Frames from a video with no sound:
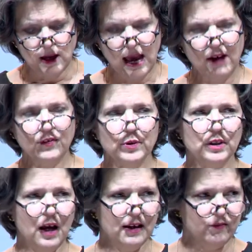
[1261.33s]
After a
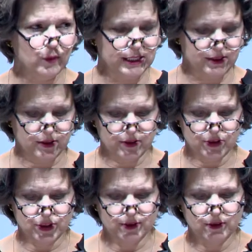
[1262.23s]
lot of
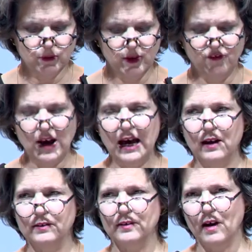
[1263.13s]
research, we
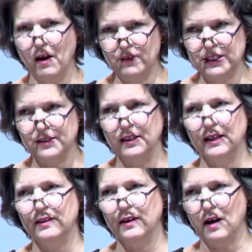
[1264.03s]
found, obviously, the